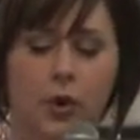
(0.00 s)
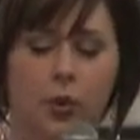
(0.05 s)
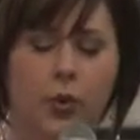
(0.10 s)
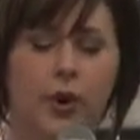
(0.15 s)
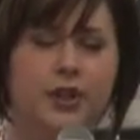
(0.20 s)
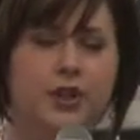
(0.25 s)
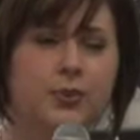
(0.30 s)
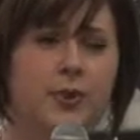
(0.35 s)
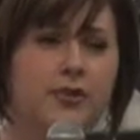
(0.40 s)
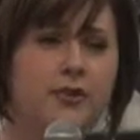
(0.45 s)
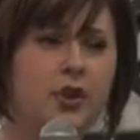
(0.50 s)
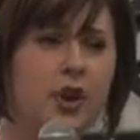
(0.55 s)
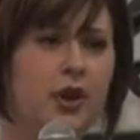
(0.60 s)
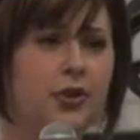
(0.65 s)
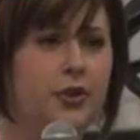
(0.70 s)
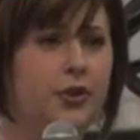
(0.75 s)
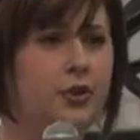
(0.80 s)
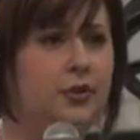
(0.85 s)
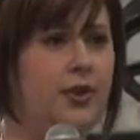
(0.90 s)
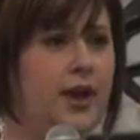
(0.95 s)
Once we've
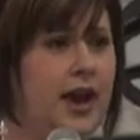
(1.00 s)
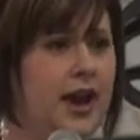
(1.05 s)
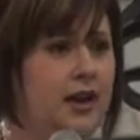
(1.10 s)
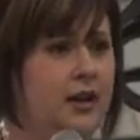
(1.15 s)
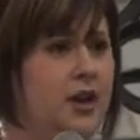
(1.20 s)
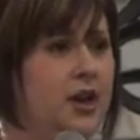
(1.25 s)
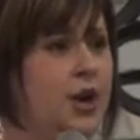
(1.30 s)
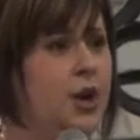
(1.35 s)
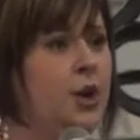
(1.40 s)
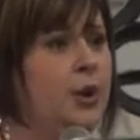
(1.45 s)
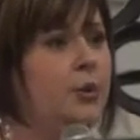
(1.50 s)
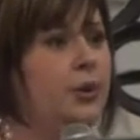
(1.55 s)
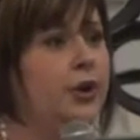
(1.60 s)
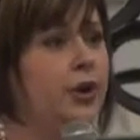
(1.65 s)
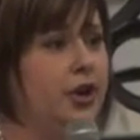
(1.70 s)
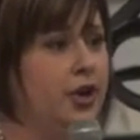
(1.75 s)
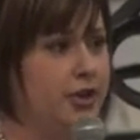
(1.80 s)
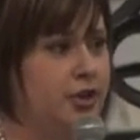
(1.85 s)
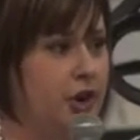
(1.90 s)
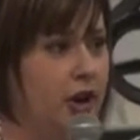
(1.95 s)
gone through that, we're
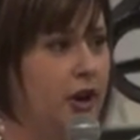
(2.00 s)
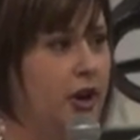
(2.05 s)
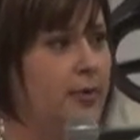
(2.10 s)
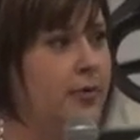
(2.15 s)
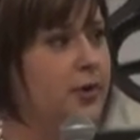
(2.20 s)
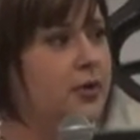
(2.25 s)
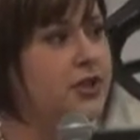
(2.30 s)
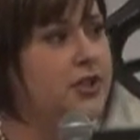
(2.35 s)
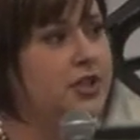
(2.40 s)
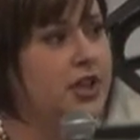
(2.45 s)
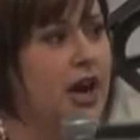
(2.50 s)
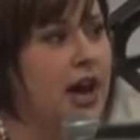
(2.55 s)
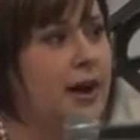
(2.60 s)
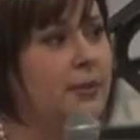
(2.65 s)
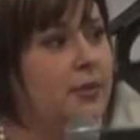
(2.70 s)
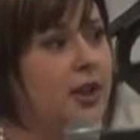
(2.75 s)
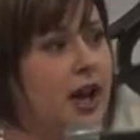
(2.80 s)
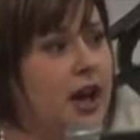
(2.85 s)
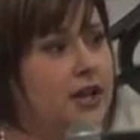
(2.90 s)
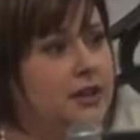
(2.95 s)
going to talk about the
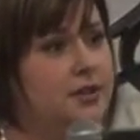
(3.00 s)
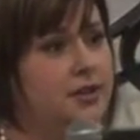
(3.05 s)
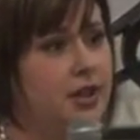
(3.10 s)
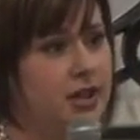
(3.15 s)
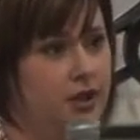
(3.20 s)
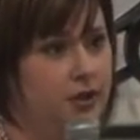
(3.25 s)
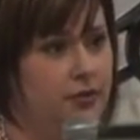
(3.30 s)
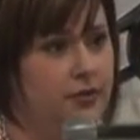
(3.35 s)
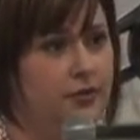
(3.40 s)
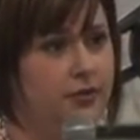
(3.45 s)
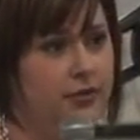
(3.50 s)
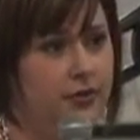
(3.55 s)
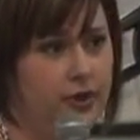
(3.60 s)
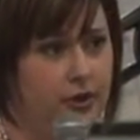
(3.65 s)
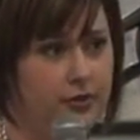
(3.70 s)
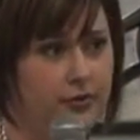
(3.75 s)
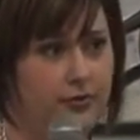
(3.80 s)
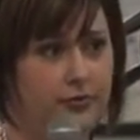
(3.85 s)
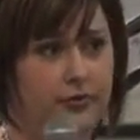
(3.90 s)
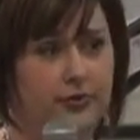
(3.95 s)
timelines that
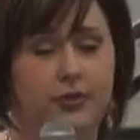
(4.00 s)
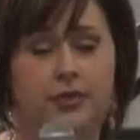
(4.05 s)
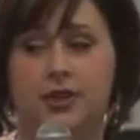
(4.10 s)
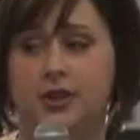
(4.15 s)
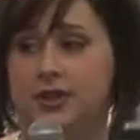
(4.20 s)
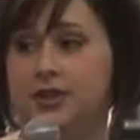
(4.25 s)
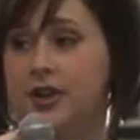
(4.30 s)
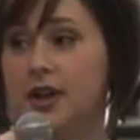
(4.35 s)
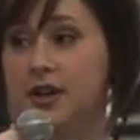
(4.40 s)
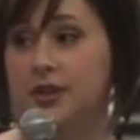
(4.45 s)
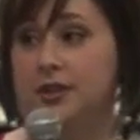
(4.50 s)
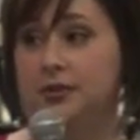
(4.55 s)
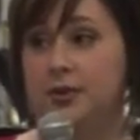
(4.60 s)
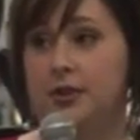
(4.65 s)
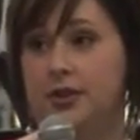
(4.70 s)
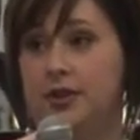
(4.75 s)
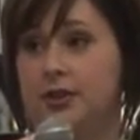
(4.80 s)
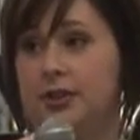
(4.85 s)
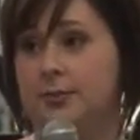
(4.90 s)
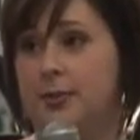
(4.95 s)
you've discussed
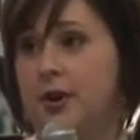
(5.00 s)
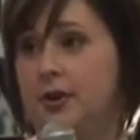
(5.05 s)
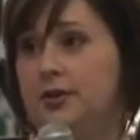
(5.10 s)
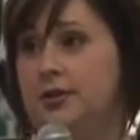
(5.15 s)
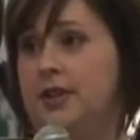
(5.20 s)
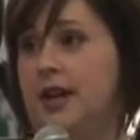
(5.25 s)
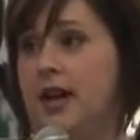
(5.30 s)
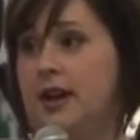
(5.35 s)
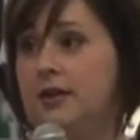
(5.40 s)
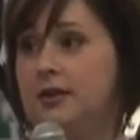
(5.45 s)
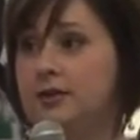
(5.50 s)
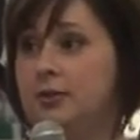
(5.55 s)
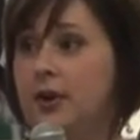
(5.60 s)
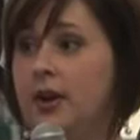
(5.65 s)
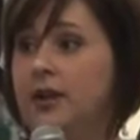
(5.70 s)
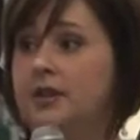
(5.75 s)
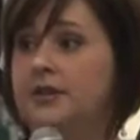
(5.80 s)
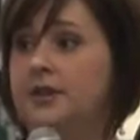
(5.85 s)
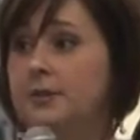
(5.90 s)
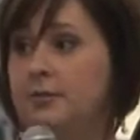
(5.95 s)
with your spouse, and as
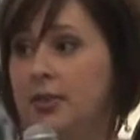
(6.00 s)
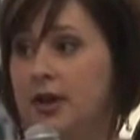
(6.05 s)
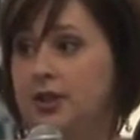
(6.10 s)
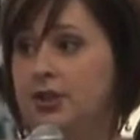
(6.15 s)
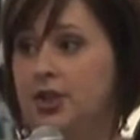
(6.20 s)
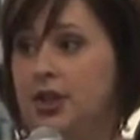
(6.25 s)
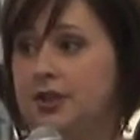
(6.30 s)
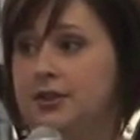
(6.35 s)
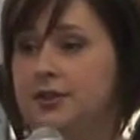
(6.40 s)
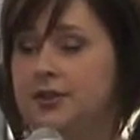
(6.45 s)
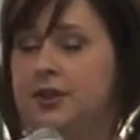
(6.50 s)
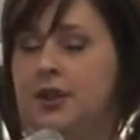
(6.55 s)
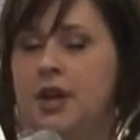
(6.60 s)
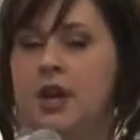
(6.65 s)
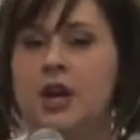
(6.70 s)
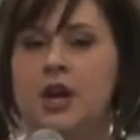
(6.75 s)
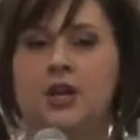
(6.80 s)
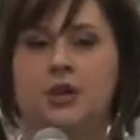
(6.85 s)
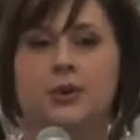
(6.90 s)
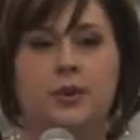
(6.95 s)
well as the budgets.
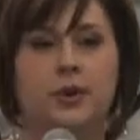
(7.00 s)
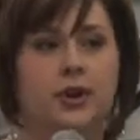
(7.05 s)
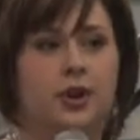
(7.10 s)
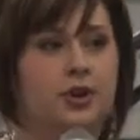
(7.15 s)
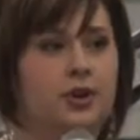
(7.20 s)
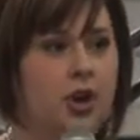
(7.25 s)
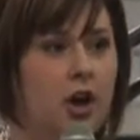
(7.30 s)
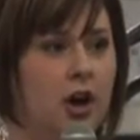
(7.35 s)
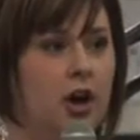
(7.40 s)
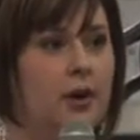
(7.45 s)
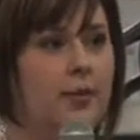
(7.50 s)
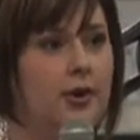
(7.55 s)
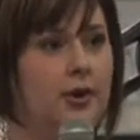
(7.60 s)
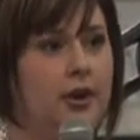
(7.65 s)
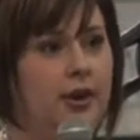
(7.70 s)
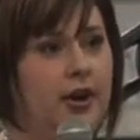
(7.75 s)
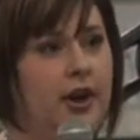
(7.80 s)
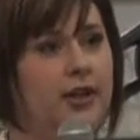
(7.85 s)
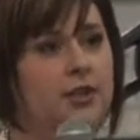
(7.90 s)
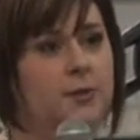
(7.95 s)
So we're going to talk
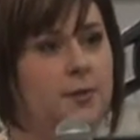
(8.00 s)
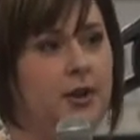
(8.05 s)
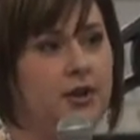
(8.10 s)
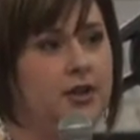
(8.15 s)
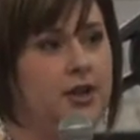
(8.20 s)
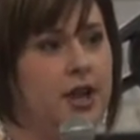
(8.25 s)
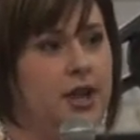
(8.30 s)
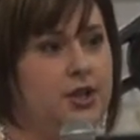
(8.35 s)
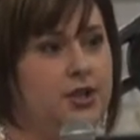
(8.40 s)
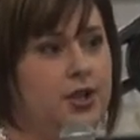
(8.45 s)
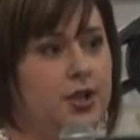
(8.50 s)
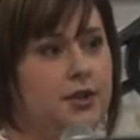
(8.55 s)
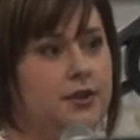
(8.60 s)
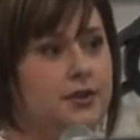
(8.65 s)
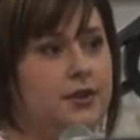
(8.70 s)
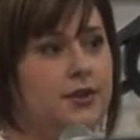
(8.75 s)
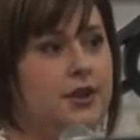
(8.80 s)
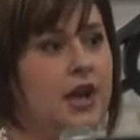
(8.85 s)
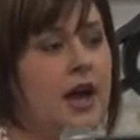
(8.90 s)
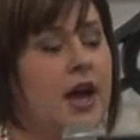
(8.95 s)
about your
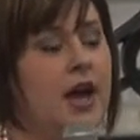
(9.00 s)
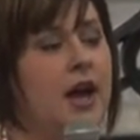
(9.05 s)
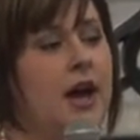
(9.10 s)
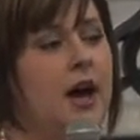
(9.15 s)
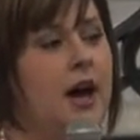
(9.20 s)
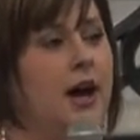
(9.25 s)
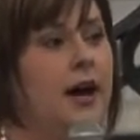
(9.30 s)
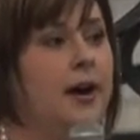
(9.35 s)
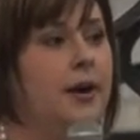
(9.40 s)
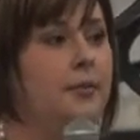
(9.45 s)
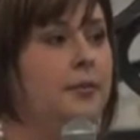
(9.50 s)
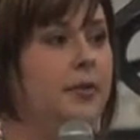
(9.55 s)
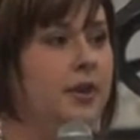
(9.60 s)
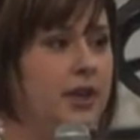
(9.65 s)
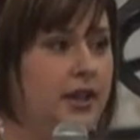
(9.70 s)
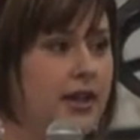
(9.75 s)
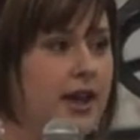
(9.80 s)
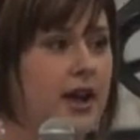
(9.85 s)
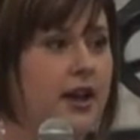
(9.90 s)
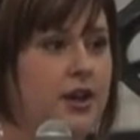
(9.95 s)
expectations
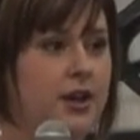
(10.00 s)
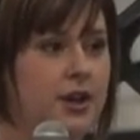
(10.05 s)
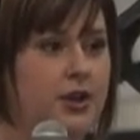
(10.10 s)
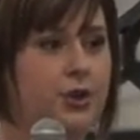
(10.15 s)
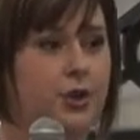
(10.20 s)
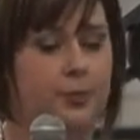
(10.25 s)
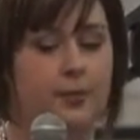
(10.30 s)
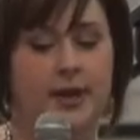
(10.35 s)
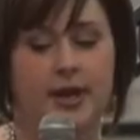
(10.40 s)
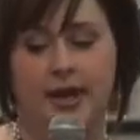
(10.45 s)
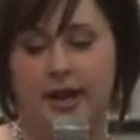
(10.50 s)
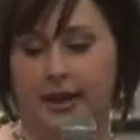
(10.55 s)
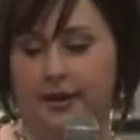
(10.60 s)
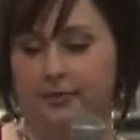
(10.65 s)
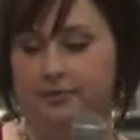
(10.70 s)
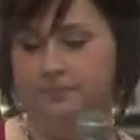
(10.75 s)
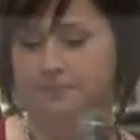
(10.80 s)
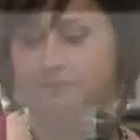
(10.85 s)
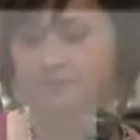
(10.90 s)
in that initial meeting.